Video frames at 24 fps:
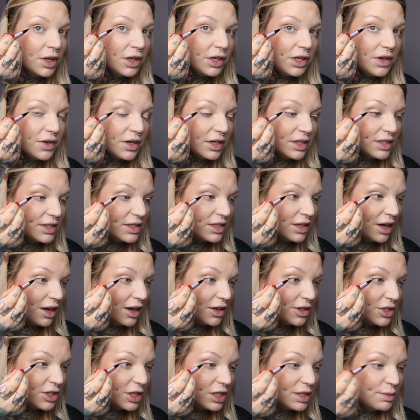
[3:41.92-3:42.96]
you could
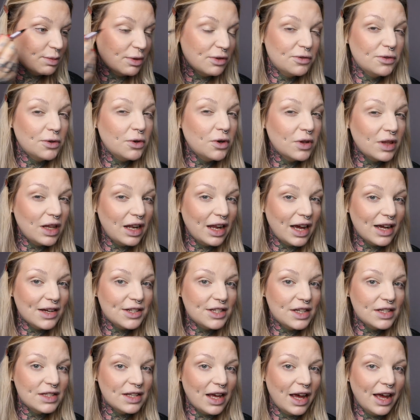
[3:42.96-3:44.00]
start just before the
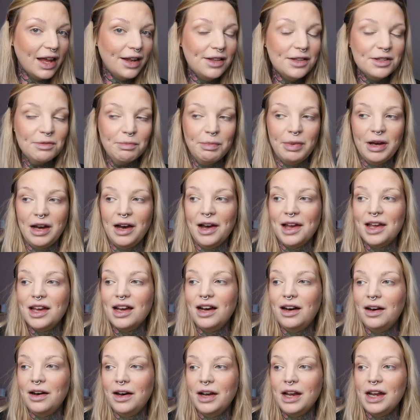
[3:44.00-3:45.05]
lashes end, but I
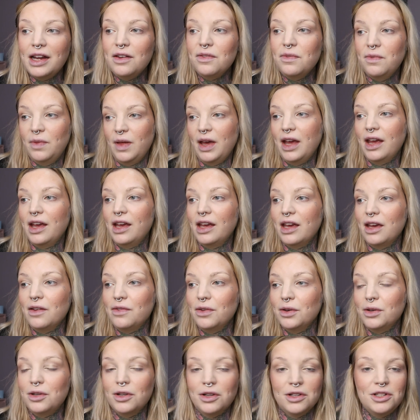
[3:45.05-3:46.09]
kind of think if
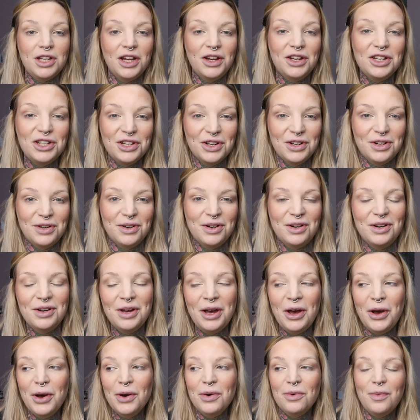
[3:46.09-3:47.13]
you're not too sure
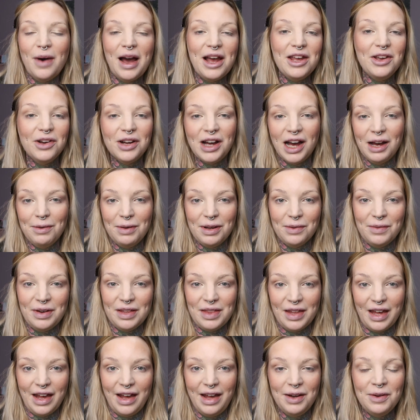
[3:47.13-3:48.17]
where you're going
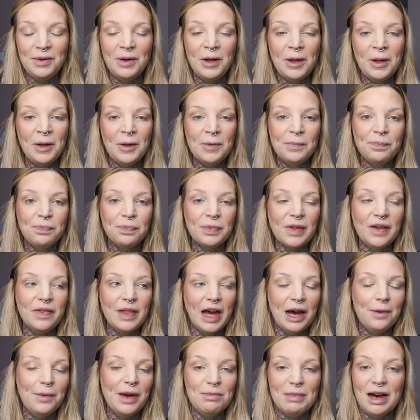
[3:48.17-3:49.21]
with it,
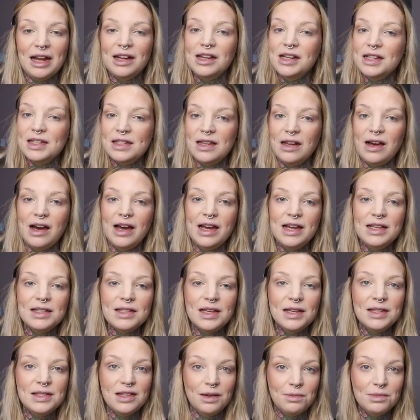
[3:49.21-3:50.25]
that way madness lies,
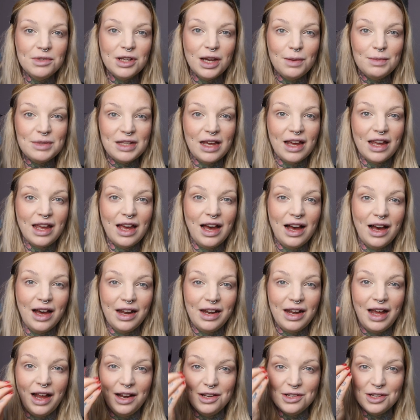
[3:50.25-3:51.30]
because sometimes it
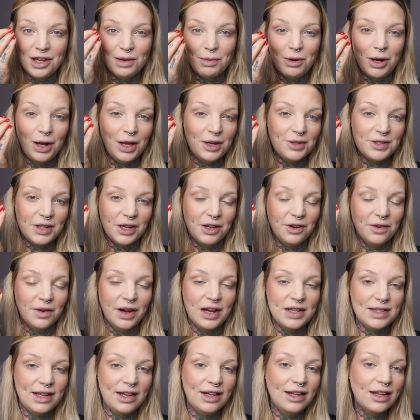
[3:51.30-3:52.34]
can end up closing your
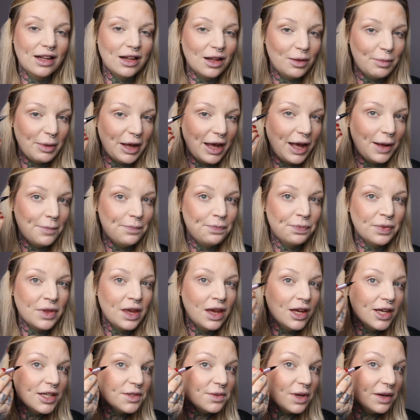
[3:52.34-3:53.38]
eyes in a little bit.
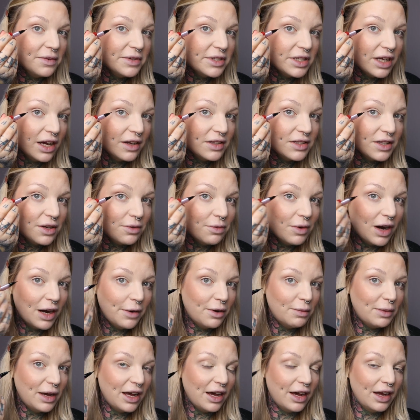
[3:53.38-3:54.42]
So I've started right
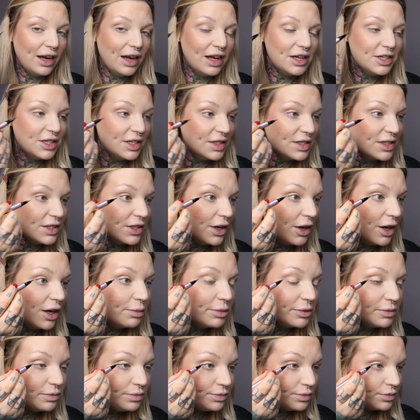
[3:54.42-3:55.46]
where my eyelashes stop,